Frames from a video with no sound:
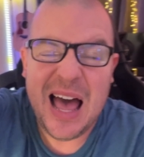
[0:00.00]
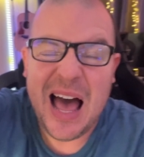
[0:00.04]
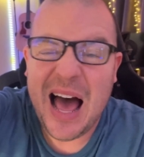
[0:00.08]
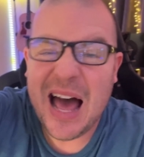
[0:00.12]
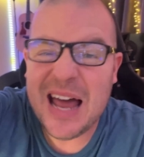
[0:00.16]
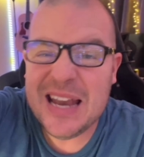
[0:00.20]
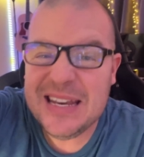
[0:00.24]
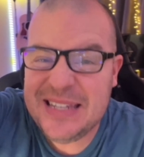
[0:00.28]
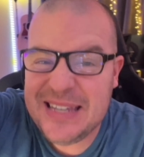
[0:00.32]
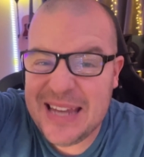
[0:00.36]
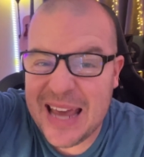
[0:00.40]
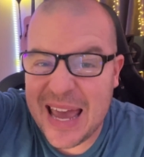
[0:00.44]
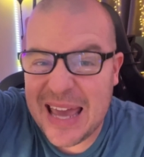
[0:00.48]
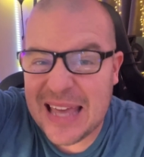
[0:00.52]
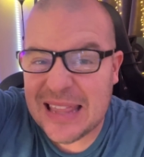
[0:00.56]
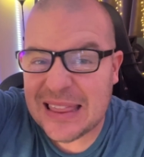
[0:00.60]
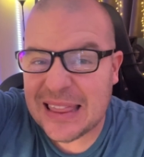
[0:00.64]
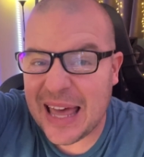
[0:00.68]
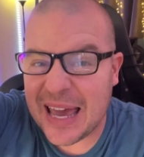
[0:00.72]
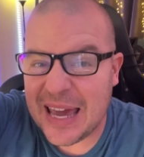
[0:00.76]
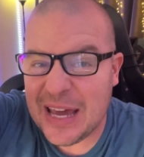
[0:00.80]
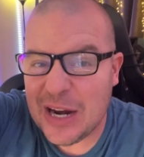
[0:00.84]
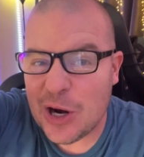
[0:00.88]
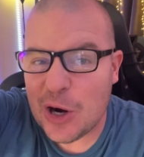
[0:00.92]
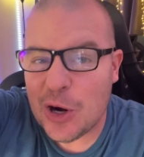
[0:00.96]
a day
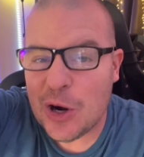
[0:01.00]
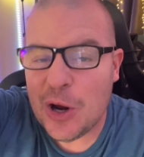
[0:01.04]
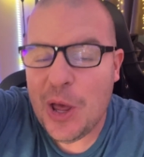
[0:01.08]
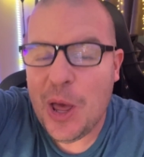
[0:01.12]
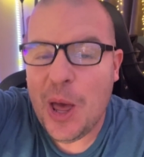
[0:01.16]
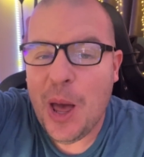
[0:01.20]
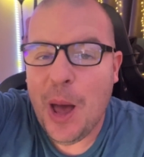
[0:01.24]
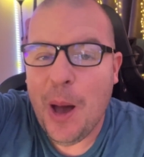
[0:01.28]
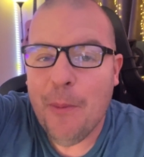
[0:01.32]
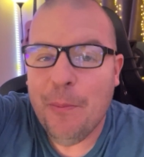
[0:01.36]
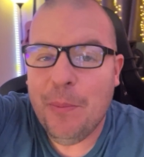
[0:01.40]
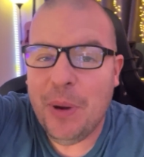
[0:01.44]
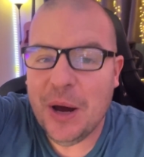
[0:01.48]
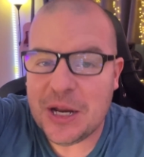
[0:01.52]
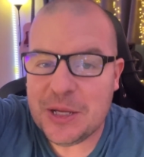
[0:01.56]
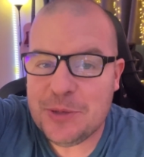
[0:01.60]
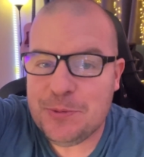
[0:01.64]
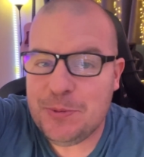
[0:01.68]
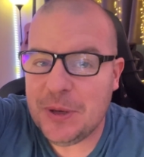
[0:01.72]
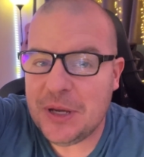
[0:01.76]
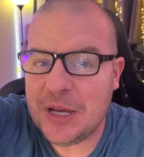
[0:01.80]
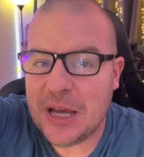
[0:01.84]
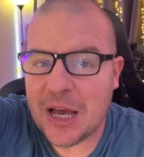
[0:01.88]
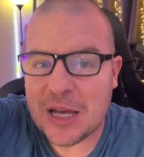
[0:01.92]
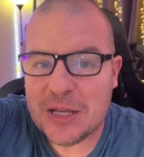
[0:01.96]
later, but it's
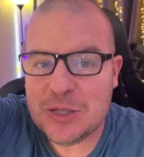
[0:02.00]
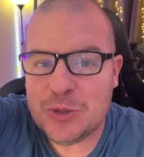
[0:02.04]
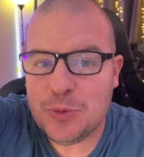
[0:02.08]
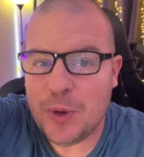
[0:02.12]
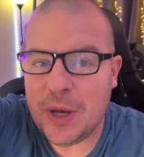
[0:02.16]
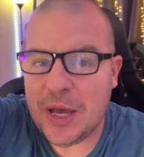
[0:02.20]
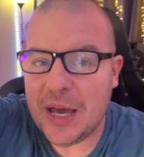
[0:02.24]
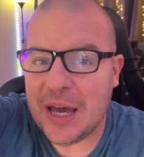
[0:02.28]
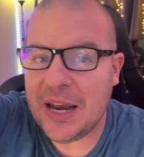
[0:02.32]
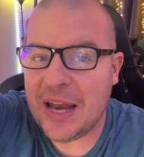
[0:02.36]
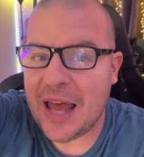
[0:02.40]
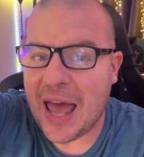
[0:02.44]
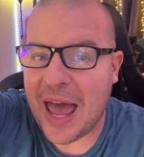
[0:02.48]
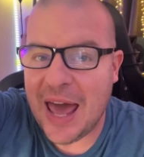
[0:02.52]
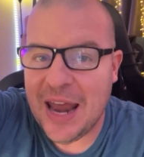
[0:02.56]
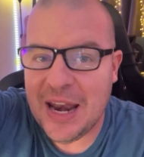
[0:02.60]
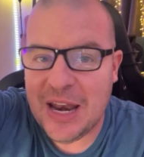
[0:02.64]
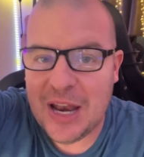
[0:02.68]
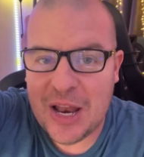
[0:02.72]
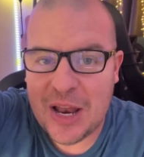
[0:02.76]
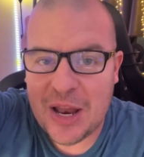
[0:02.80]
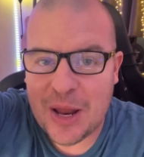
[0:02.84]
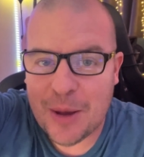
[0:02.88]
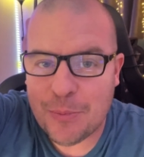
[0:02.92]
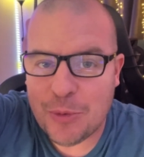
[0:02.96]
because we had
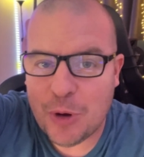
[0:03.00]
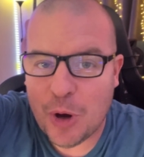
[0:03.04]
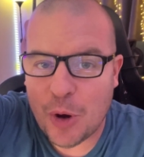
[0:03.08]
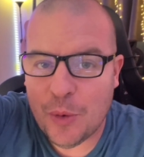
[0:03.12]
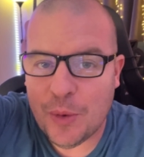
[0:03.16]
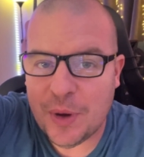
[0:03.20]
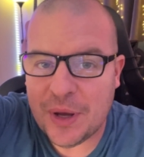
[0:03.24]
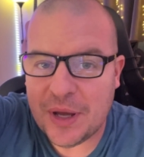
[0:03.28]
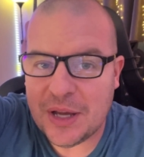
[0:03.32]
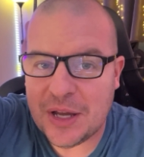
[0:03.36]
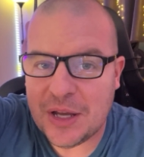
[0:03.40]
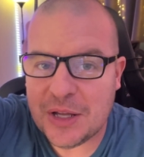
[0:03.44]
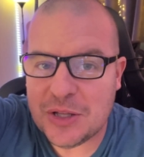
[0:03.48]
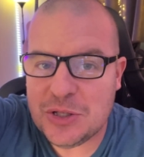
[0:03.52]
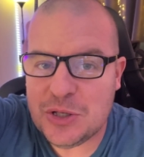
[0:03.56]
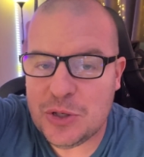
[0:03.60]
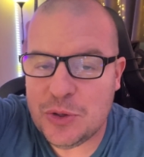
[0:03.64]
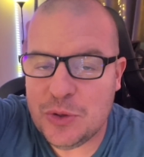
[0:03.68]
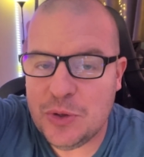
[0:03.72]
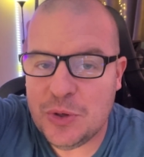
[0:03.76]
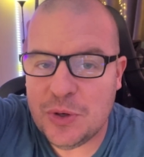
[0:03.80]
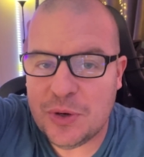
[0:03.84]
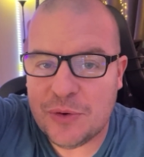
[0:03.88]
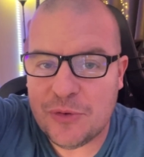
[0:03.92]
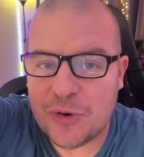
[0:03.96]
ended up going to
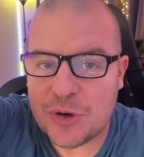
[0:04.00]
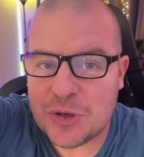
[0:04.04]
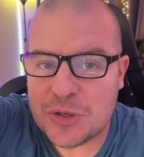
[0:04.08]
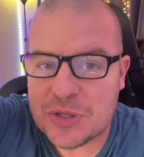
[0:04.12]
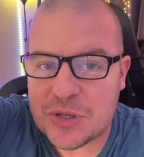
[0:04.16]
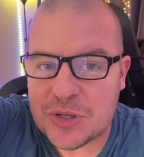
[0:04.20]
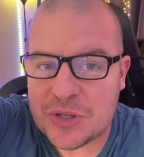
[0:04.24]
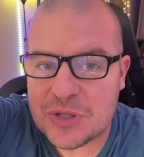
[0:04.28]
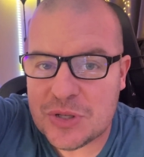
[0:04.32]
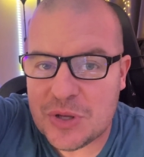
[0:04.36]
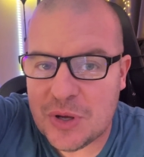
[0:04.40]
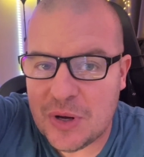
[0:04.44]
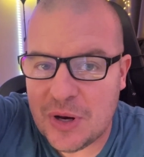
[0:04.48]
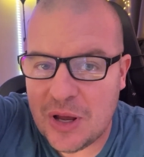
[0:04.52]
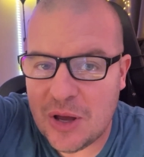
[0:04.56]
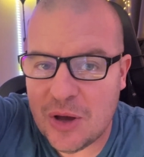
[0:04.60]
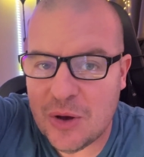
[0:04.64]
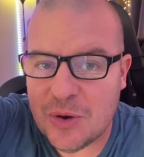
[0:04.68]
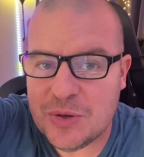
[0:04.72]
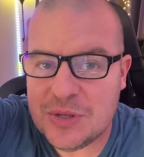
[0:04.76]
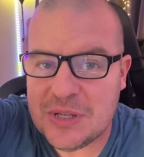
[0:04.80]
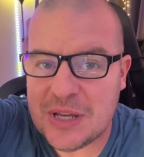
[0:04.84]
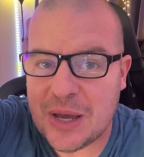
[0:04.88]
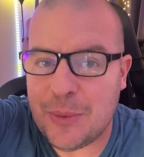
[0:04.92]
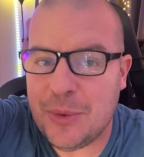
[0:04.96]
Universal
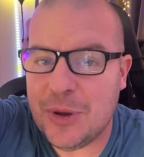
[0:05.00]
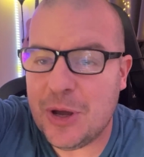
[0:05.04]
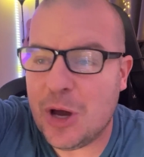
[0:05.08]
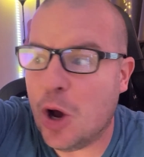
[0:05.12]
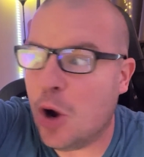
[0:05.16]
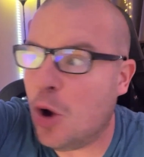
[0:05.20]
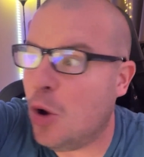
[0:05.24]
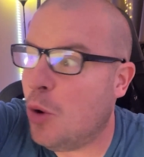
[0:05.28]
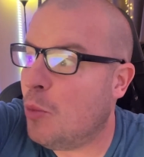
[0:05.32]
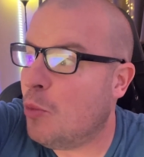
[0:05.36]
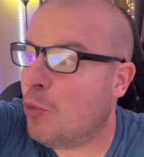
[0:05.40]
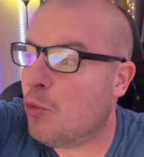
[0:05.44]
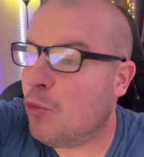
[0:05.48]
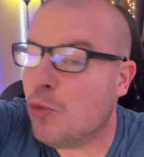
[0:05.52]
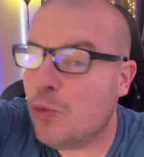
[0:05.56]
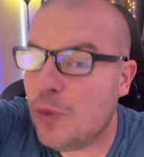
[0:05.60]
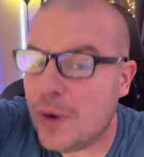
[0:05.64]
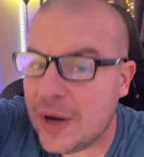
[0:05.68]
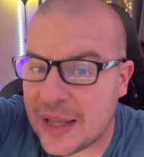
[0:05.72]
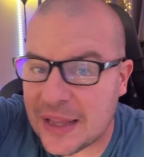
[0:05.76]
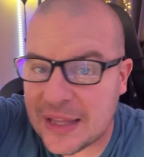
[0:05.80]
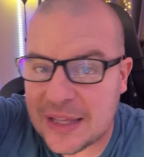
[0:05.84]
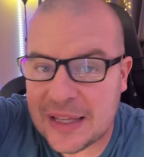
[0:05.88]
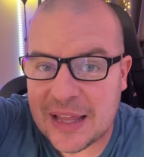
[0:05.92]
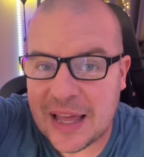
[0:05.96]
Studios and we got home
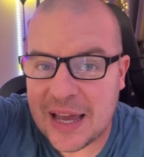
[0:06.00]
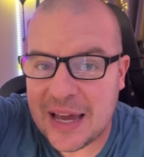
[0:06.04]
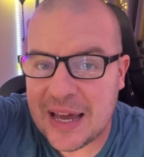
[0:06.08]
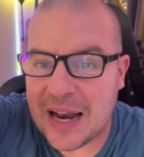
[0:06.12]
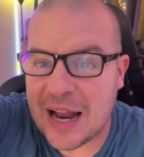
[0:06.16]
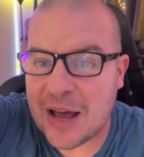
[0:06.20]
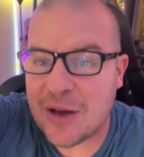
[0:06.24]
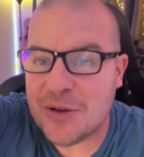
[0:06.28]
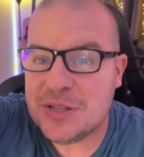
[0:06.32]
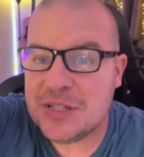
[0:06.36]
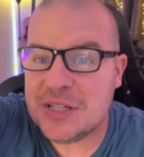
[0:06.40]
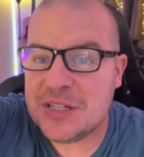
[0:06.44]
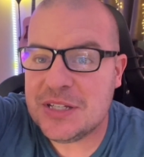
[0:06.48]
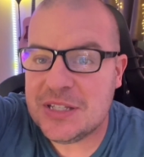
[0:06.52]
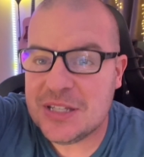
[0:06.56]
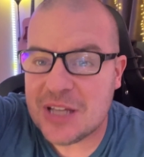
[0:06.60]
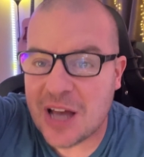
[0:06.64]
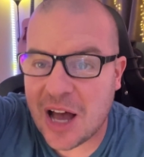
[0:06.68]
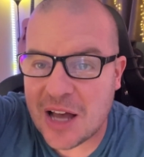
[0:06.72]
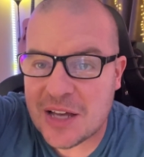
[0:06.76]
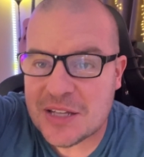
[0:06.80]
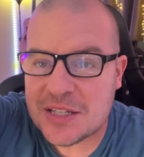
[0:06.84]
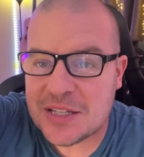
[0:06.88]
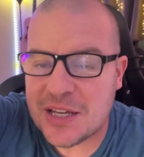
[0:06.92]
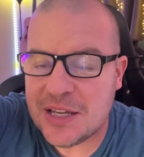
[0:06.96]
really late and I was
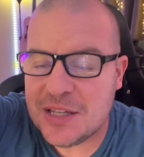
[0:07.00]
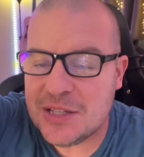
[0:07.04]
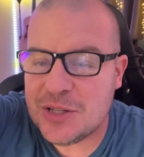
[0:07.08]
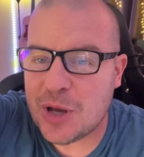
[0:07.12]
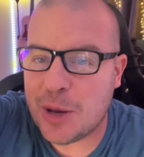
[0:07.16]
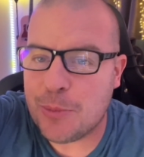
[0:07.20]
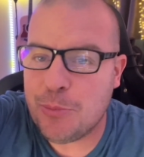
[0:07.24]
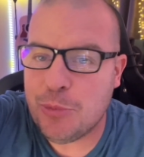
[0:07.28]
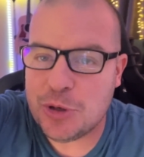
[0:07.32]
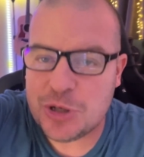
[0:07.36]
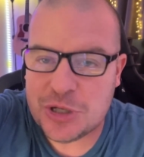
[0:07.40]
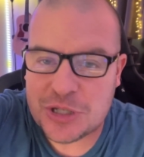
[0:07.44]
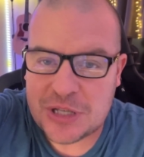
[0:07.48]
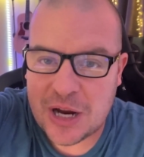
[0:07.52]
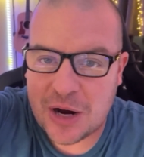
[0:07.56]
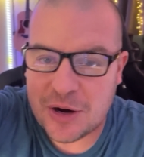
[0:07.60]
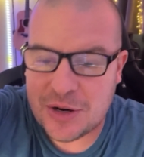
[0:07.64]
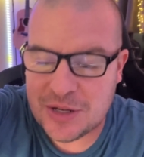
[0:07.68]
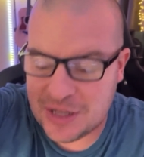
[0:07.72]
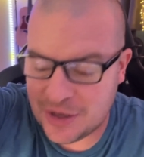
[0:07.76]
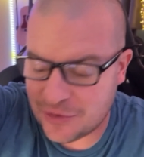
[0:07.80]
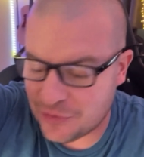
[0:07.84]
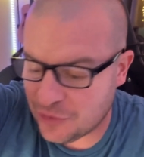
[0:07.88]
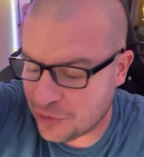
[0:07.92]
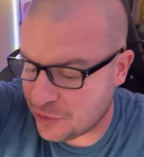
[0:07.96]
exhausted, so I pushed out a
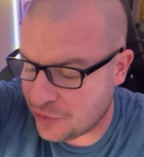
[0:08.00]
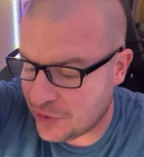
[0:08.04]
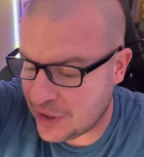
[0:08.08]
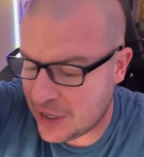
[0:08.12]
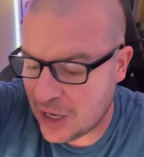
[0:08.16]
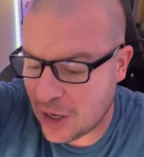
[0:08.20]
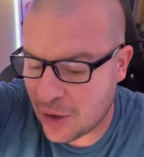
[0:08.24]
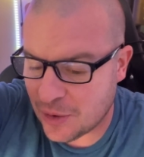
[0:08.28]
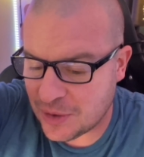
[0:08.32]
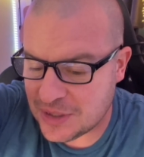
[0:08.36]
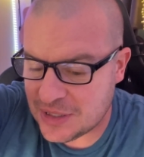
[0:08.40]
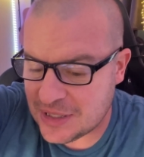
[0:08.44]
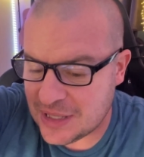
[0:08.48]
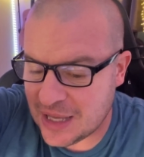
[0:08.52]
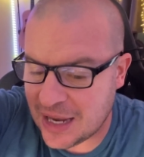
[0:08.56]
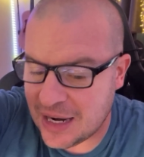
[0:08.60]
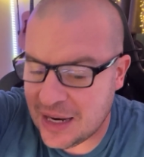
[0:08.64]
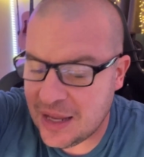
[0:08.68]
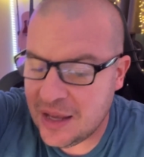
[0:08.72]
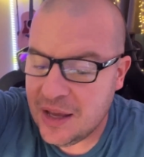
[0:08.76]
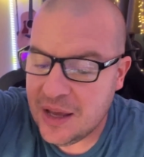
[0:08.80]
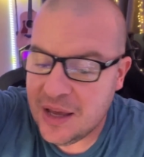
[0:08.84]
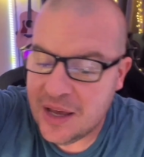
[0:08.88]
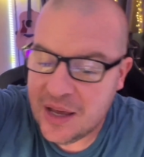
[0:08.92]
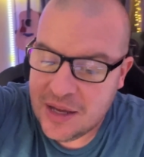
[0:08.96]
different video instead
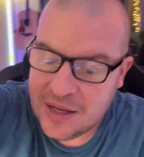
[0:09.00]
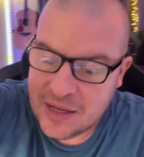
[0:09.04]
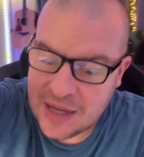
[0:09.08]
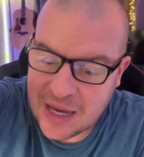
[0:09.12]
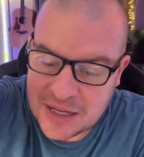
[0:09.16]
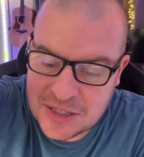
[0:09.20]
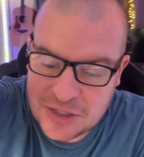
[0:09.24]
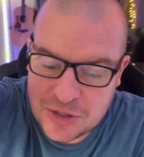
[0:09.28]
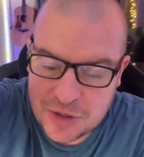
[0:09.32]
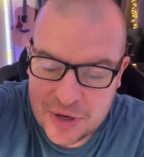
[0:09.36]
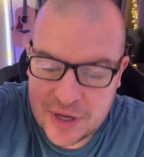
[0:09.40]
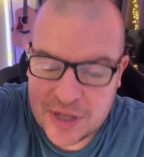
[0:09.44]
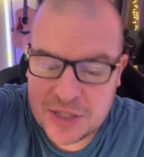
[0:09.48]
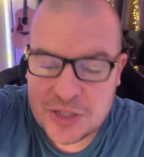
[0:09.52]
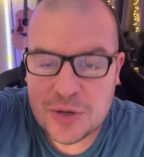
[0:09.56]
yesterday.